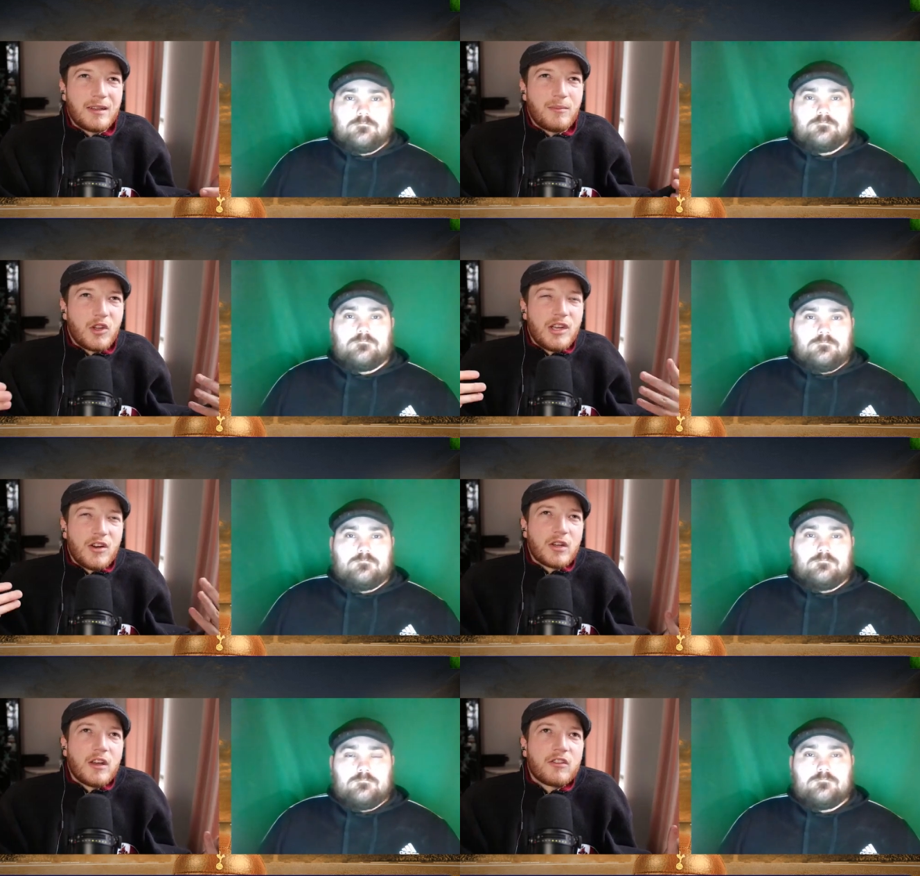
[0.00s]
Speaker 1: you know
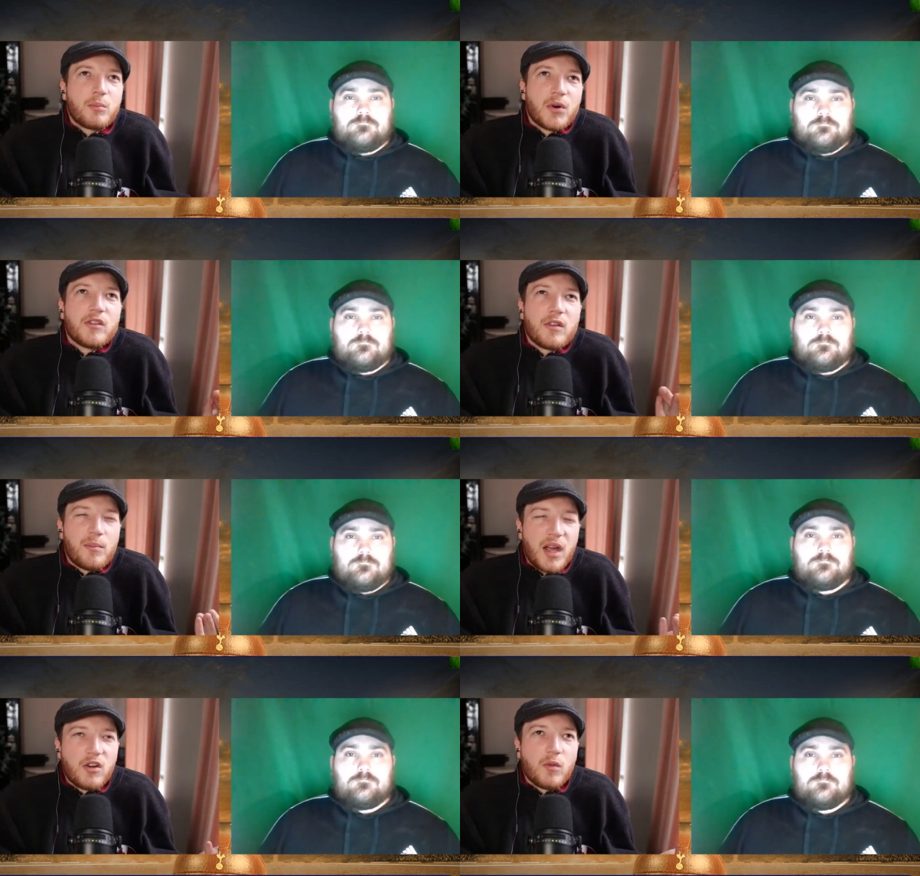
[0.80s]
give Spurs a
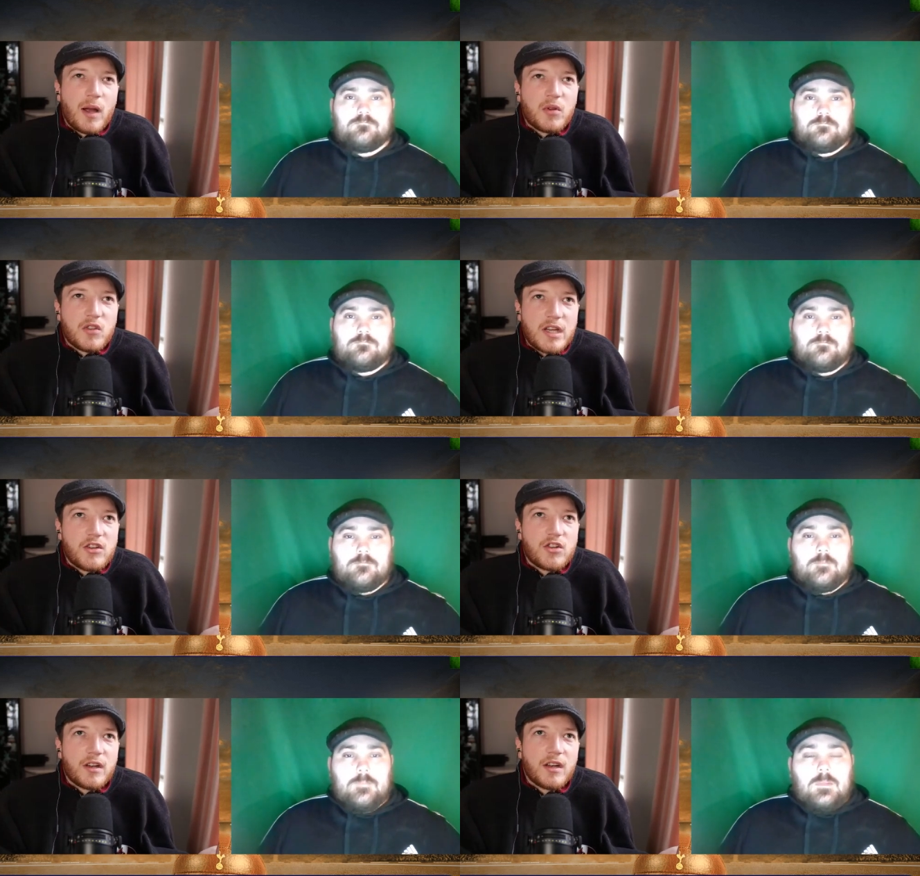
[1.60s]
better
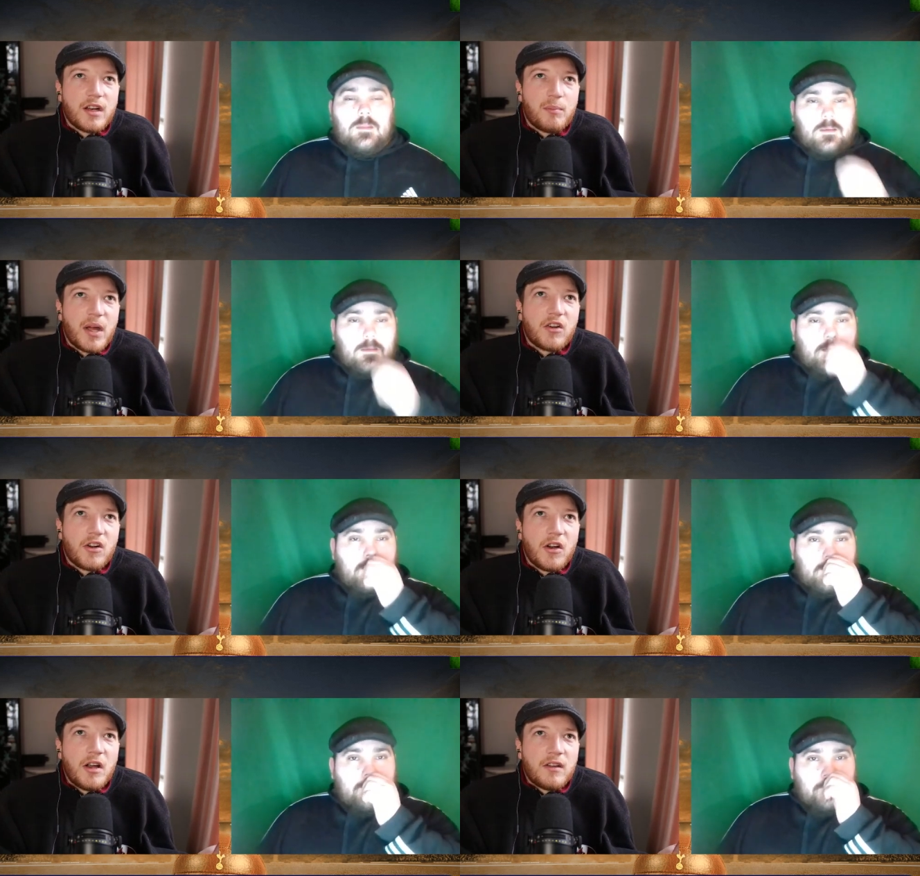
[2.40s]
reputation and a better
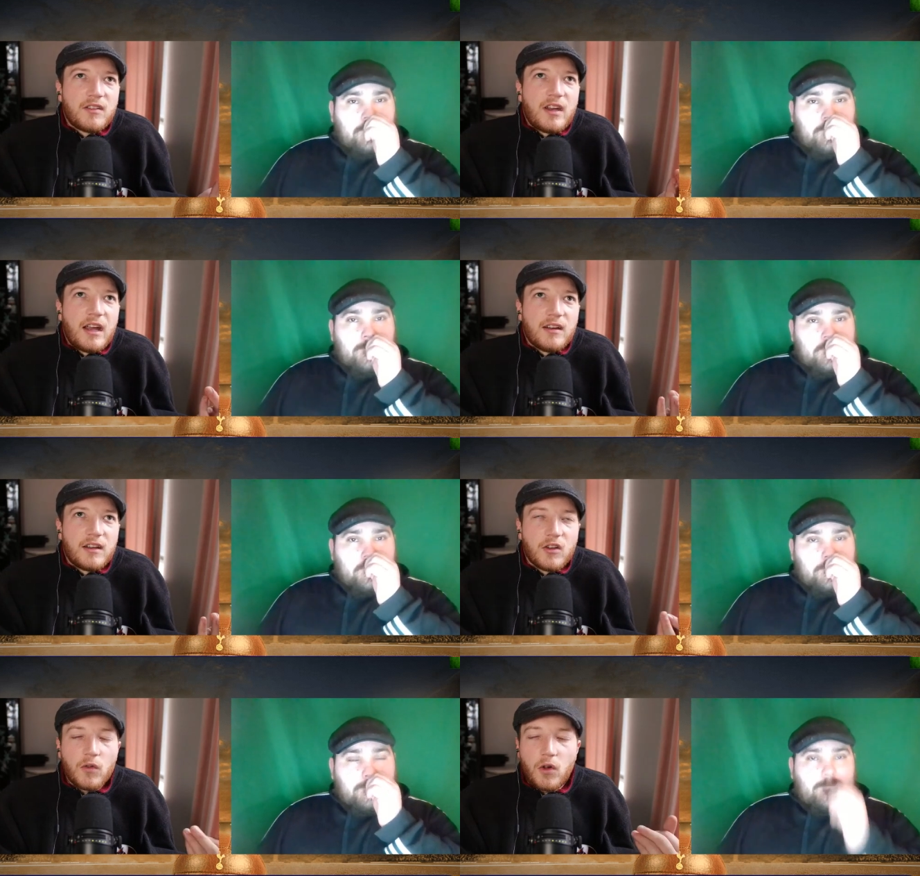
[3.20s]
standing in
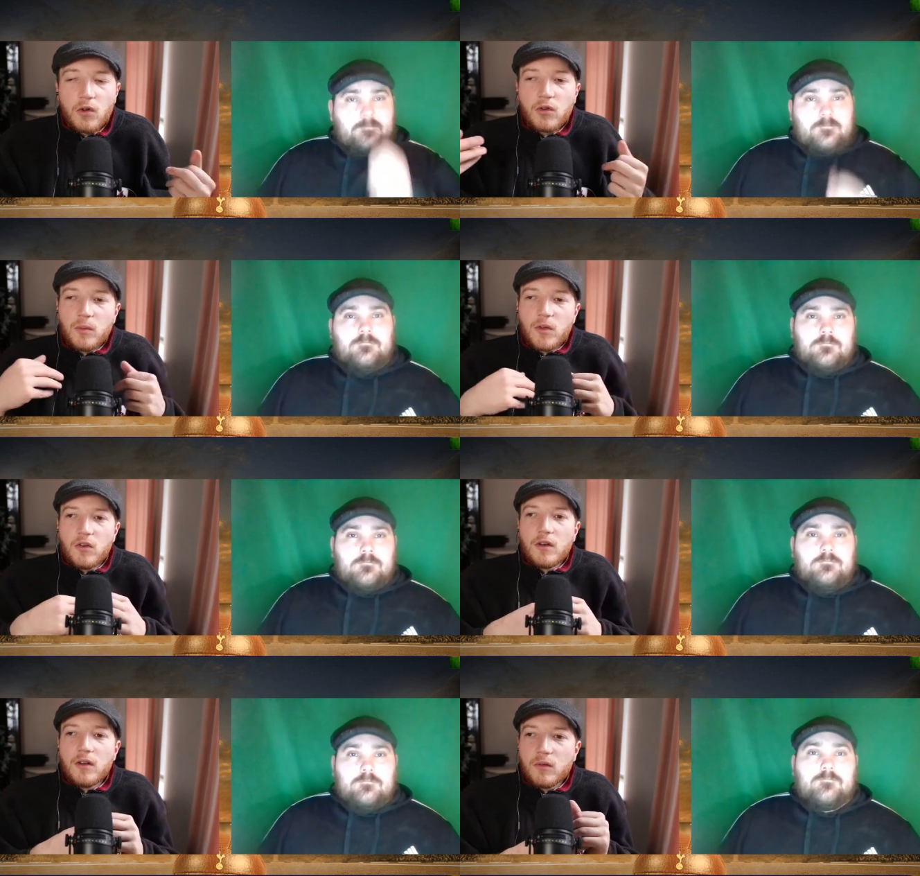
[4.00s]
the local mm.
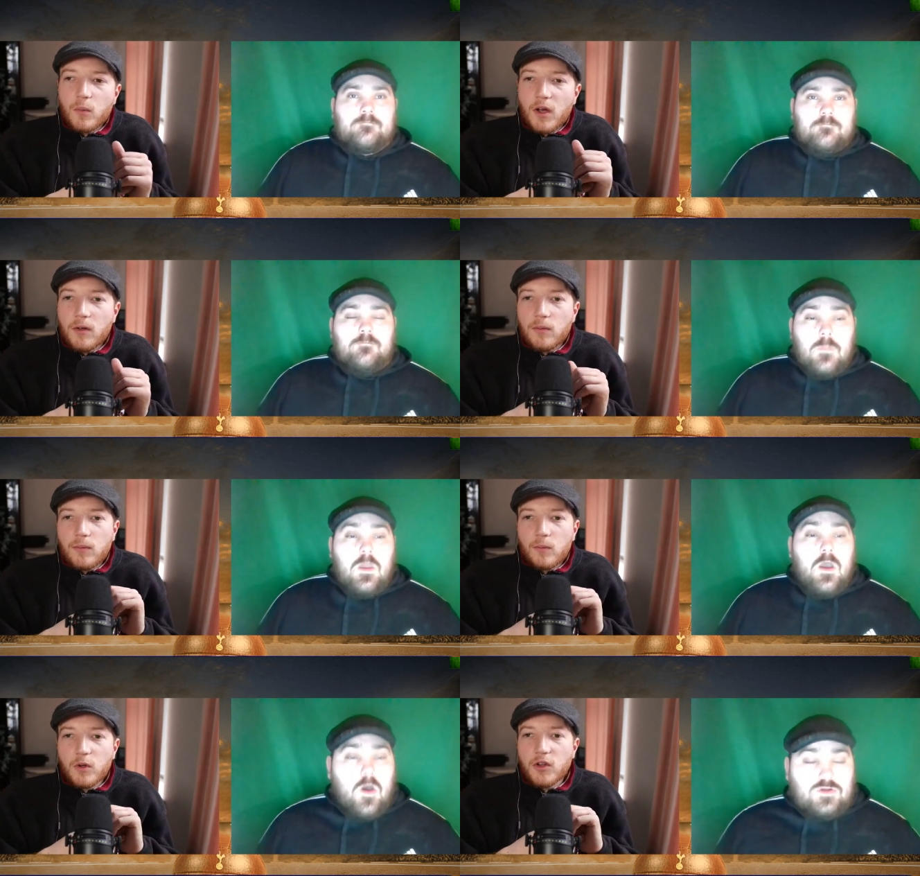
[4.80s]
community as well.
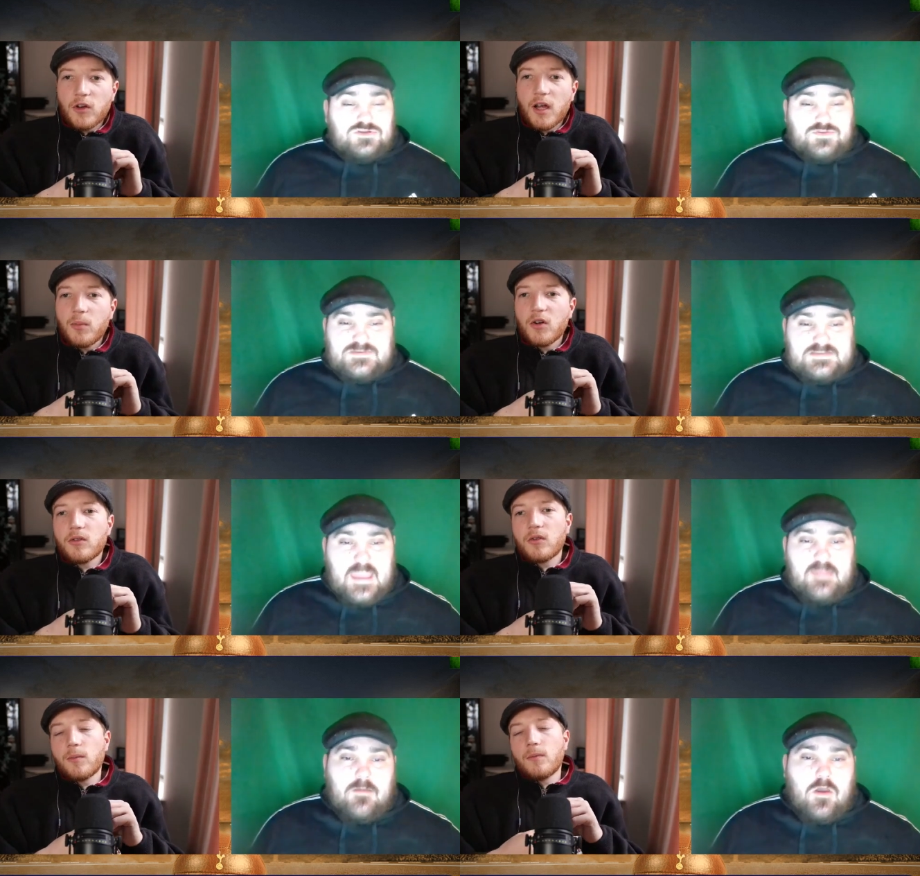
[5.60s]
hundred
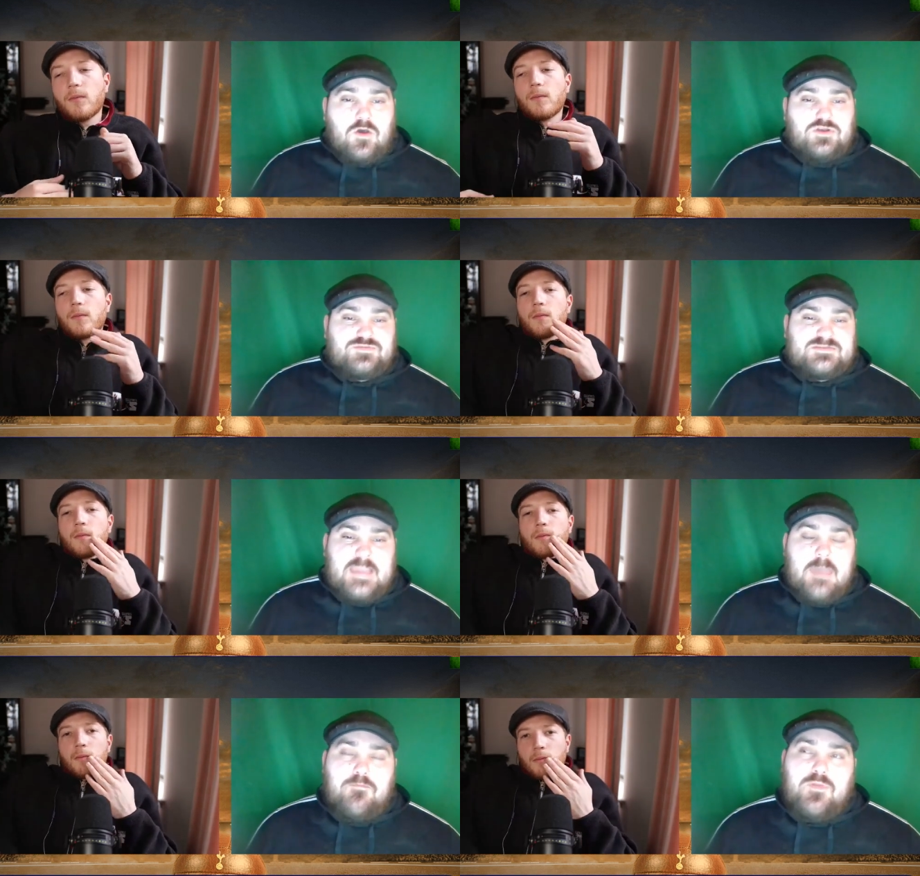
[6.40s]
Speaker 2: percent, hundred
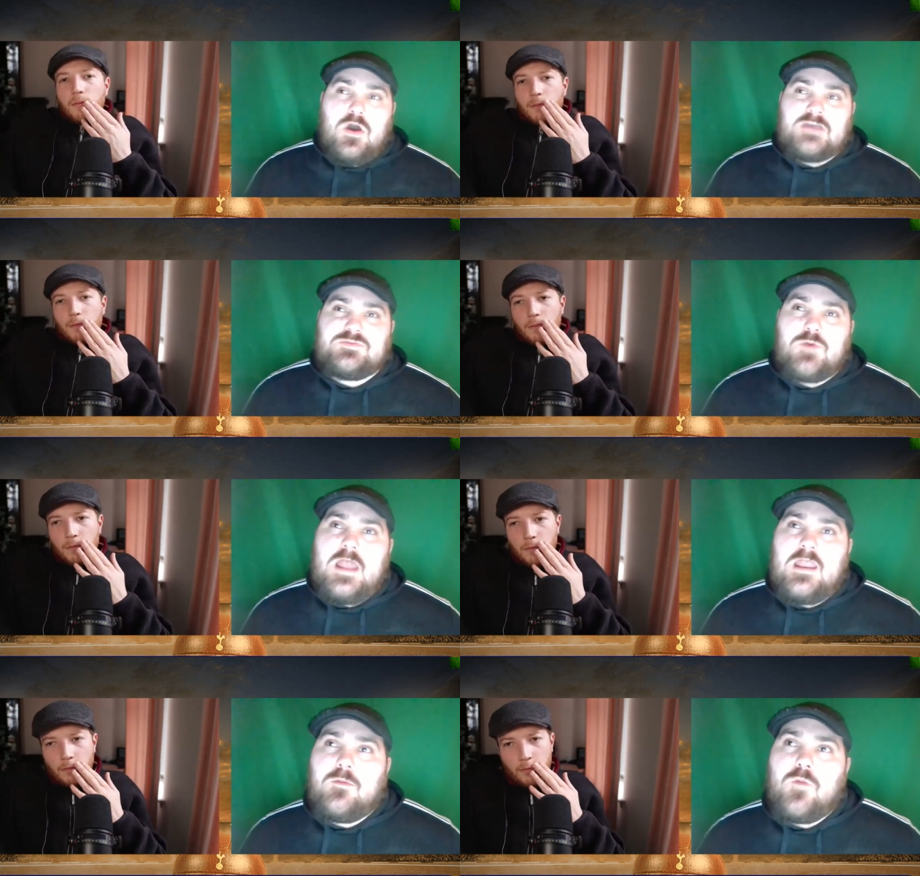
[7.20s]
percent. But I swear,
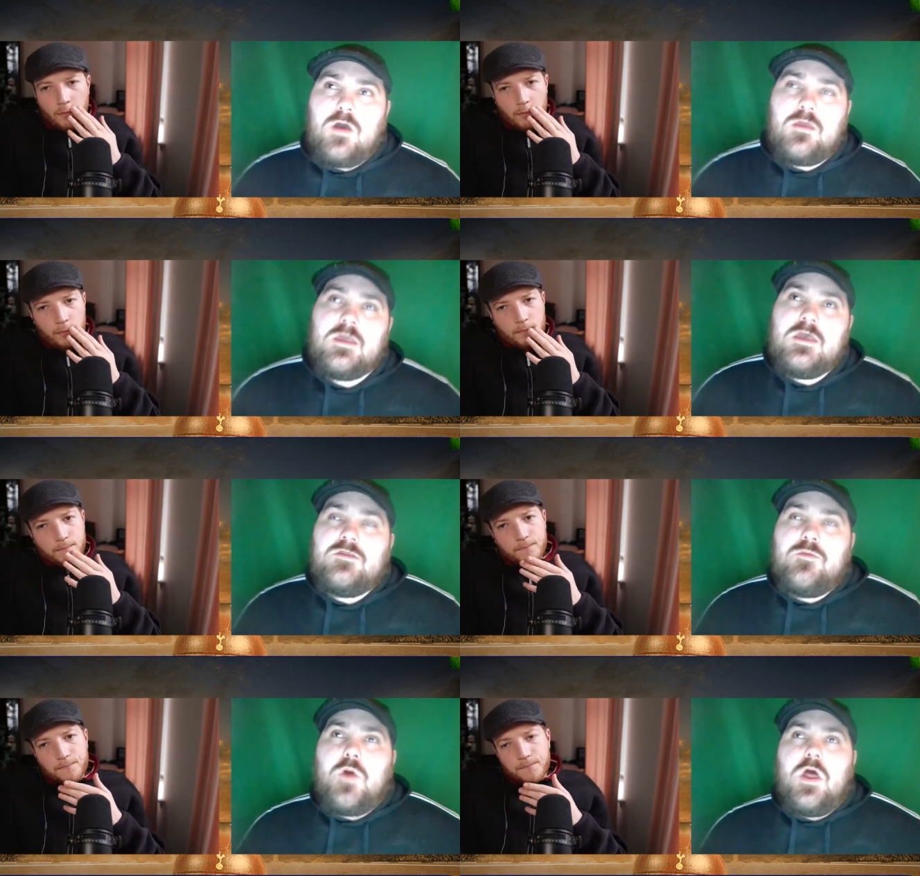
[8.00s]
like what the point